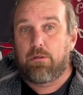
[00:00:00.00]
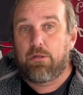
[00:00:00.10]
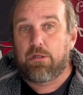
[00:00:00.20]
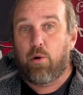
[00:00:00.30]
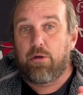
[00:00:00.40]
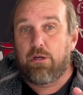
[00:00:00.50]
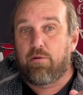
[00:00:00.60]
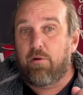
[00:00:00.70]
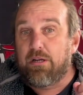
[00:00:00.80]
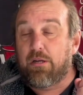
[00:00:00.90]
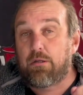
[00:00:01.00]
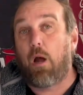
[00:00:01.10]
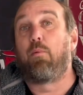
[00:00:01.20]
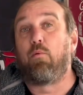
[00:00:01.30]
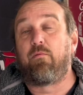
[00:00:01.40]
decided to release a
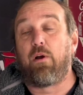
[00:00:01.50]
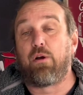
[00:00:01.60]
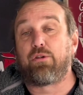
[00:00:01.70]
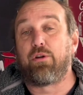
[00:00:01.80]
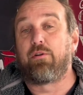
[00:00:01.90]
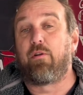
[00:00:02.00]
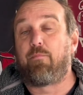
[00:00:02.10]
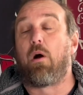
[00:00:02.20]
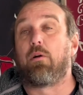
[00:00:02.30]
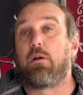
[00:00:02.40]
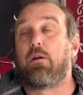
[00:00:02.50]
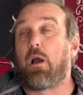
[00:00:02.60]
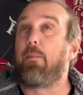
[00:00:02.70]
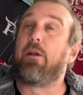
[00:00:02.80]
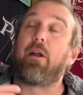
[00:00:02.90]
double version of Punk,
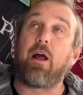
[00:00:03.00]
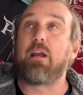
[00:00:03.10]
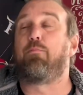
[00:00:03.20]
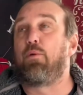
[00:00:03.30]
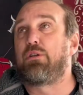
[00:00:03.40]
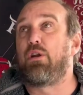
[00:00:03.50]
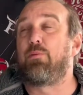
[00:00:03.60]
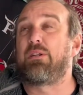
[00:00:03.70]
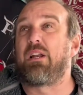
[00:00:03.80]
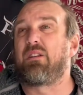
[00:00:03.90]
coming in at eight point two percent.